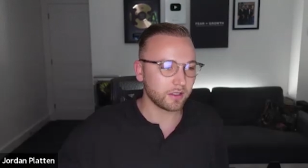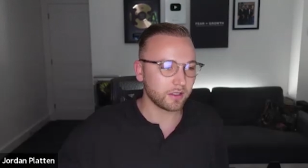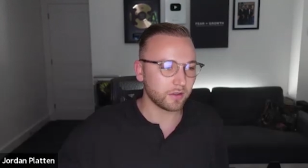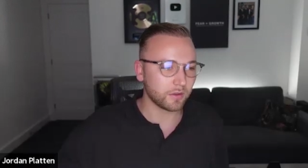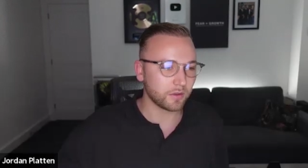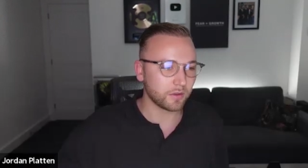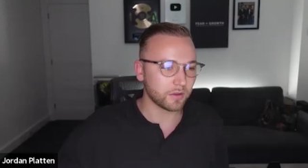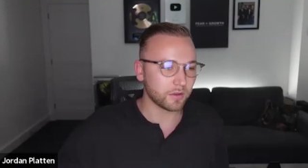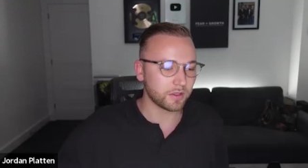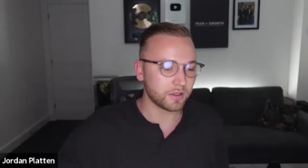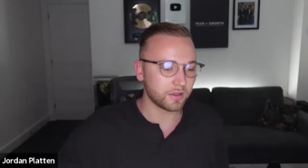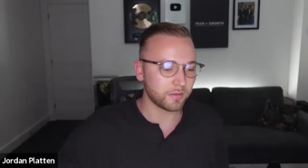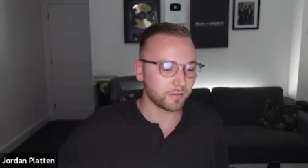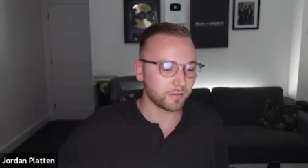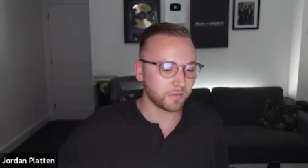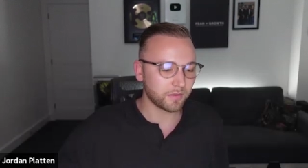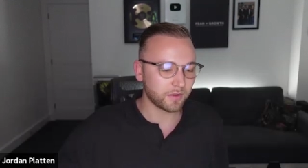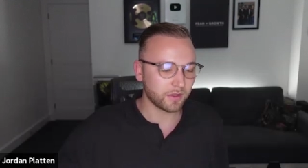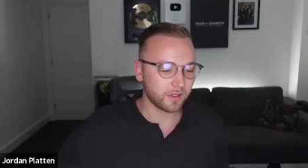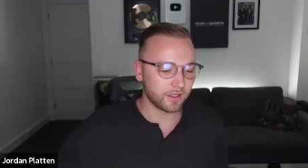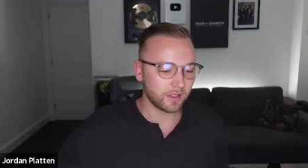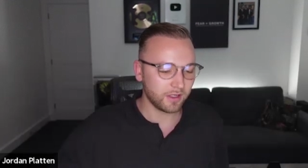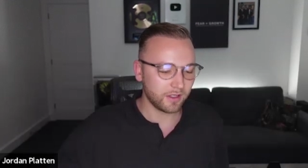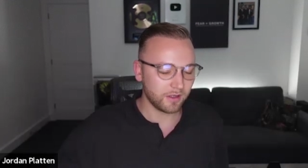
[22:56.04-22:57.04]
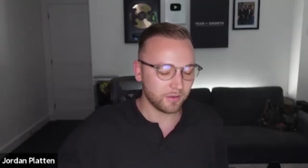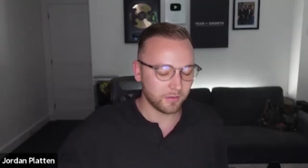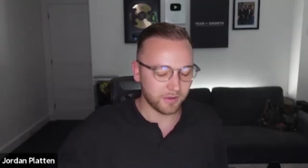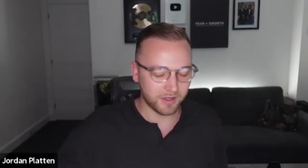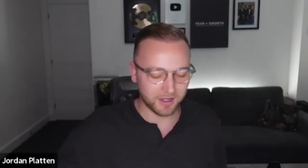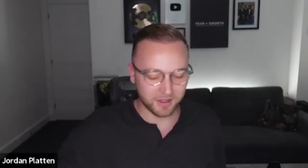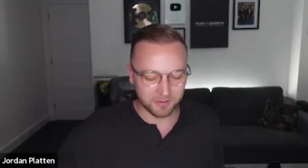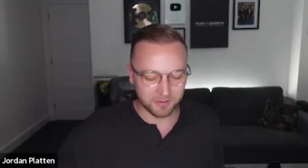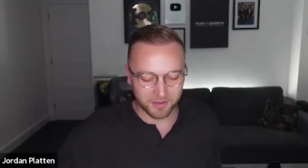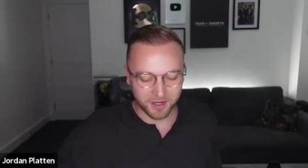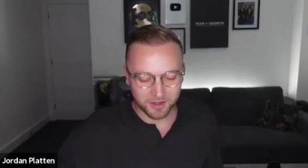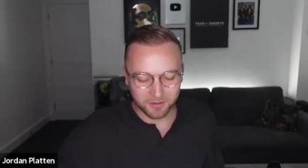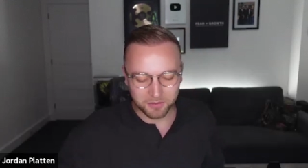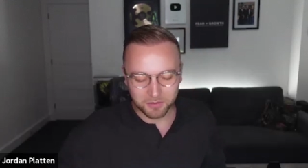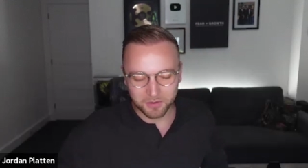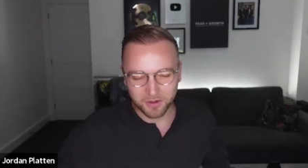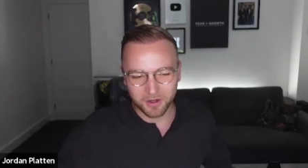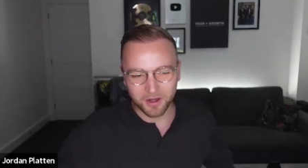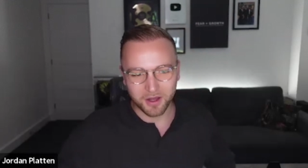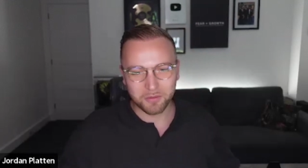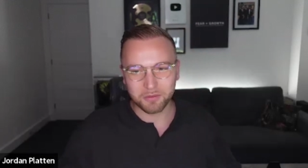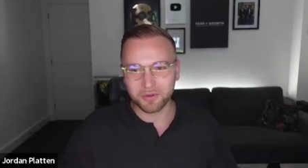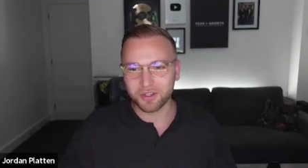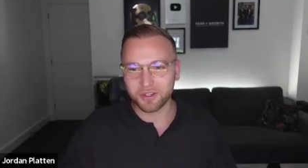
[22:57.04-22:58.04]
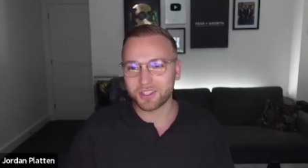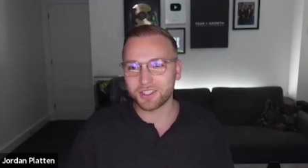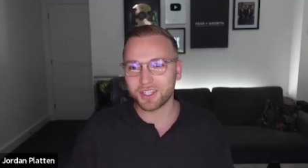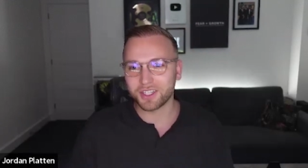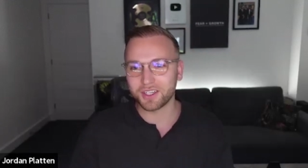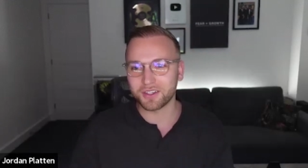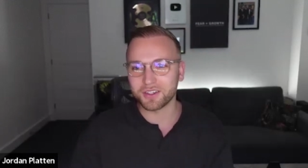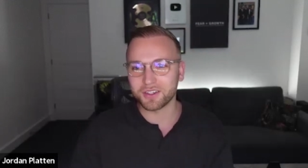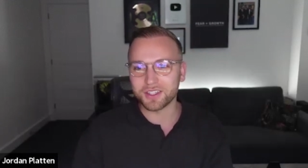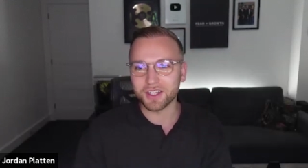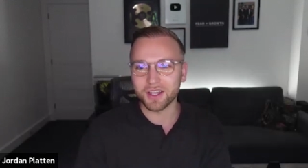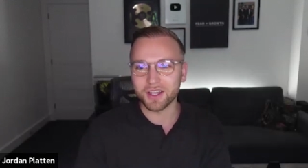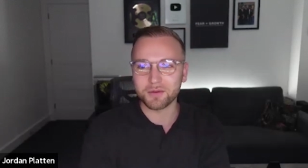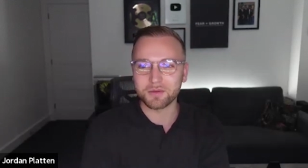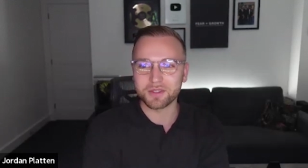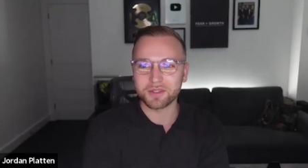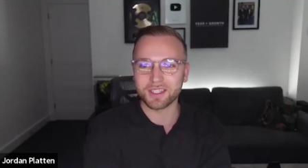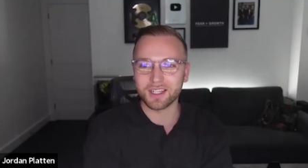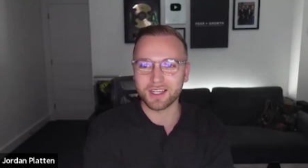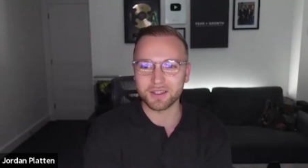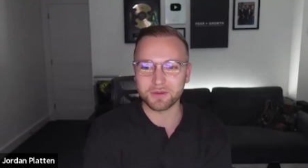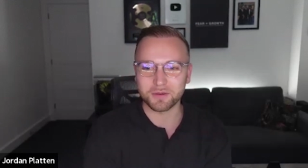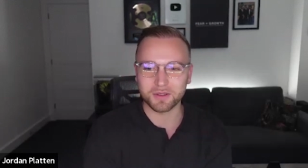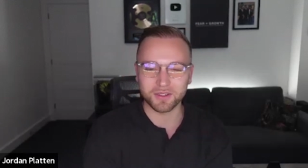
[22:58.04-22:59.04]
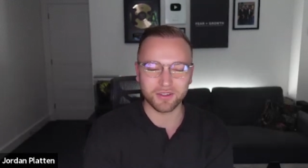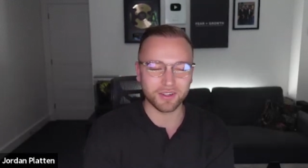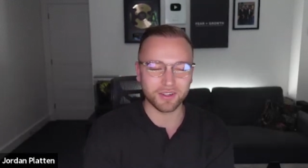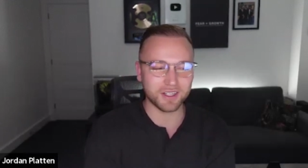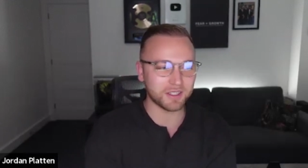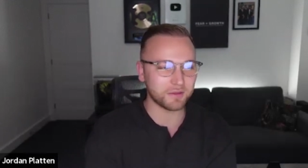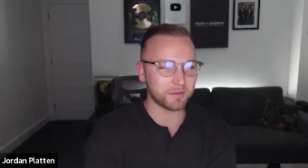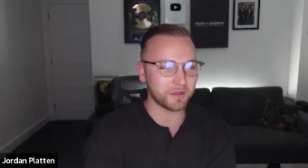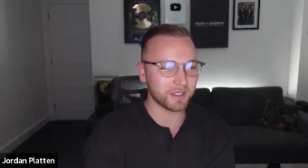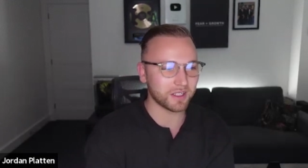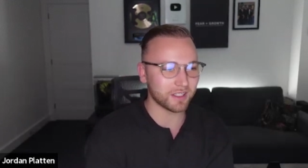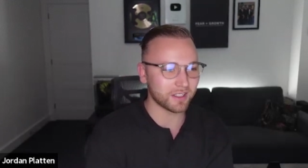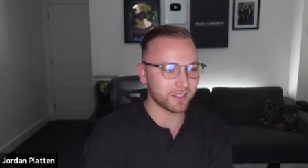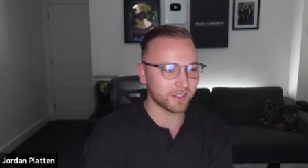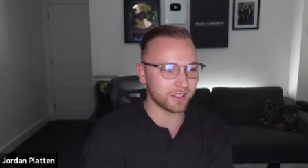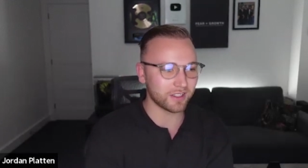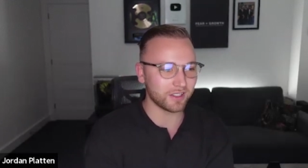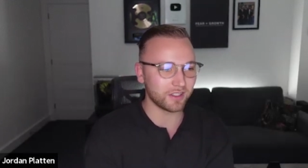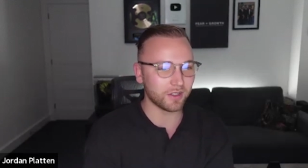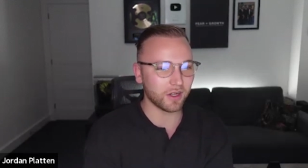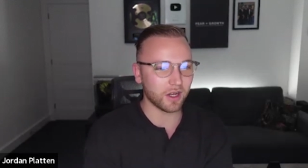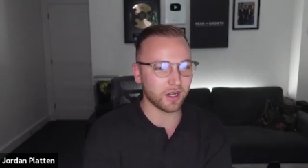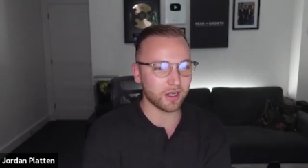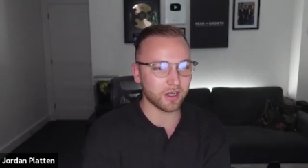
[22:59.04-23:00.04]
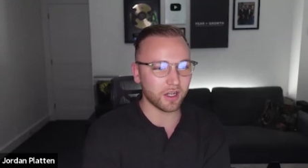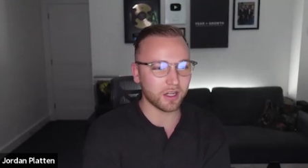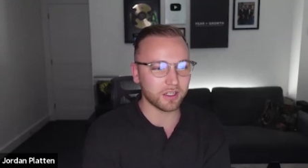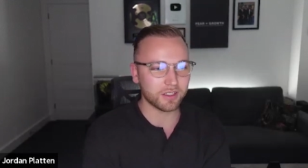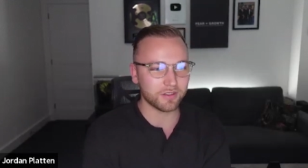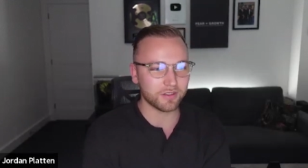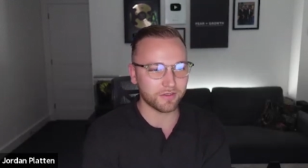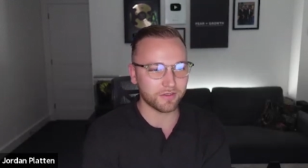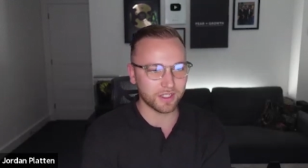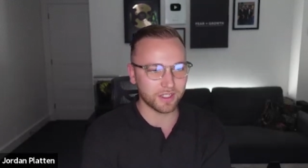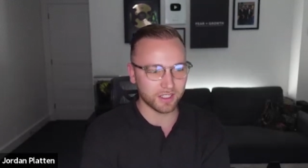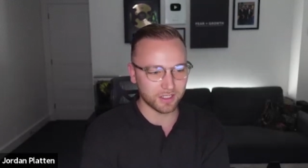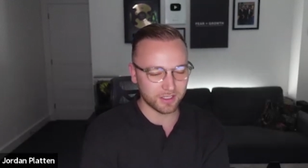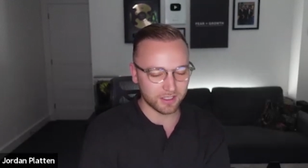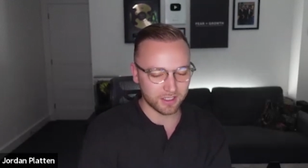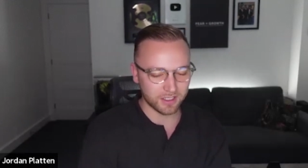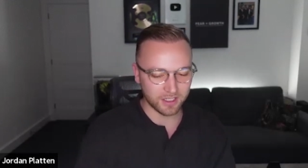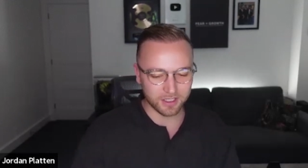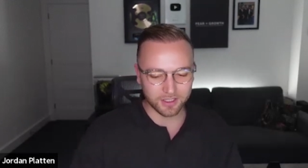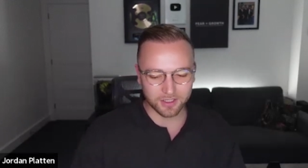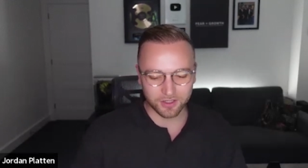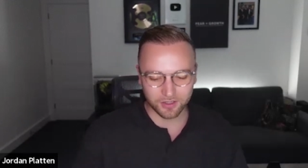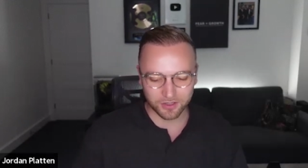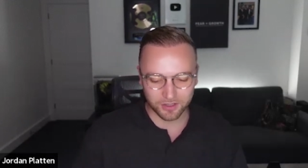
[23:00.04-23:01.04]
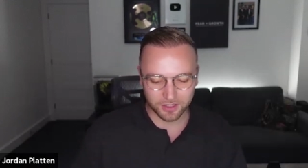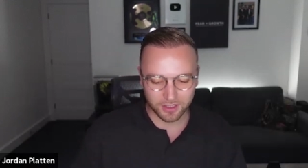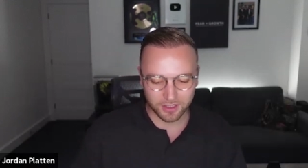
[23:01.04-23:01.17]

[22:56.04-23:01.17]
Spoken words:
Awesome. Wicked, man. Well, I appreciate your time today. It's been great speaking to you. I'd like to finish these on